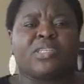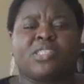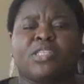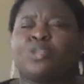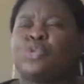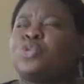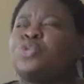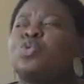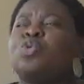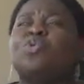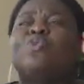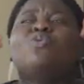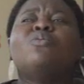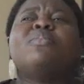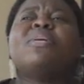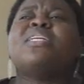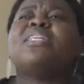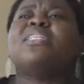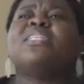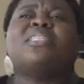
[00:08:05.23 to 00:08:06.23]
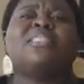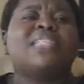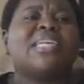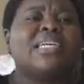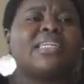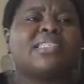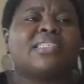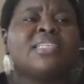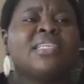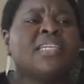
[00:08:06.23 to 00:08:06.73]
There's so many,
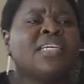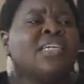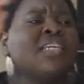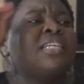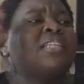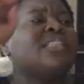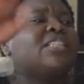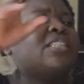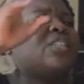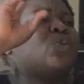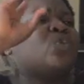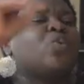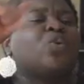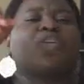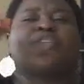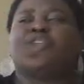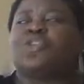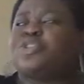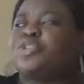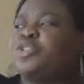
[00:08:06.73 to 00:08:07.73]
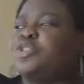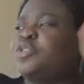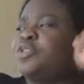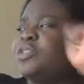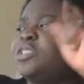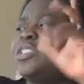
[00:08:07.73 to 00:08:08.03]
like, this is what you should do,